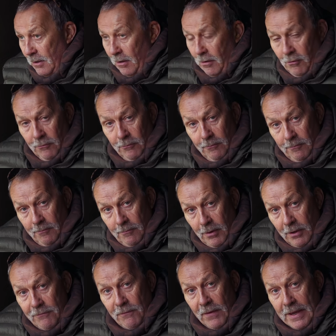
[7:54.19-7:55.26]
on
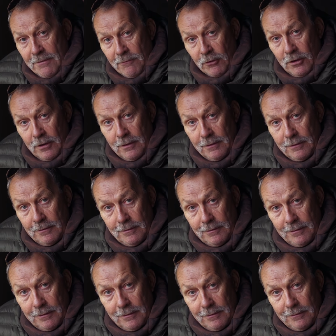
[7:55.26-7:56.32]
my favourite
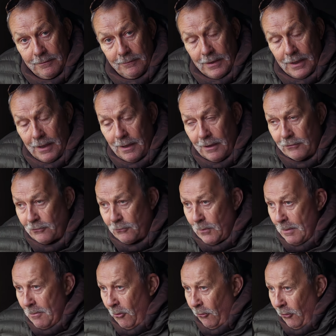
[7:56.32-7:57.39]
uh,
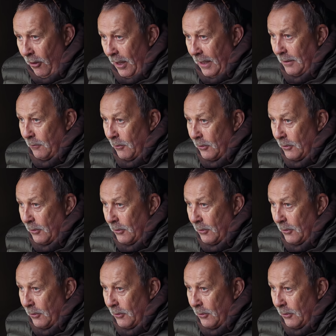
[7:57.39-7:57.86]
swim on the lake,